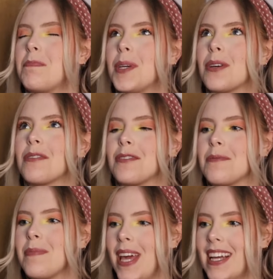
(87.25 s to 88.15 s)
beautiful
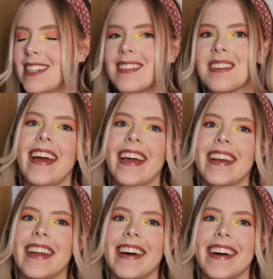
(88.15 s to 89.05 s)
mix
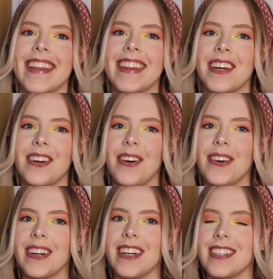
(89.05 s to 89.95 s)
in the
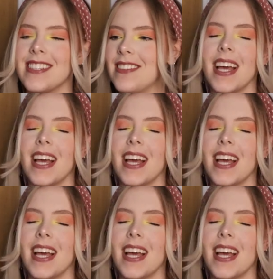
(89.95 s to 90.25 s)
chorus.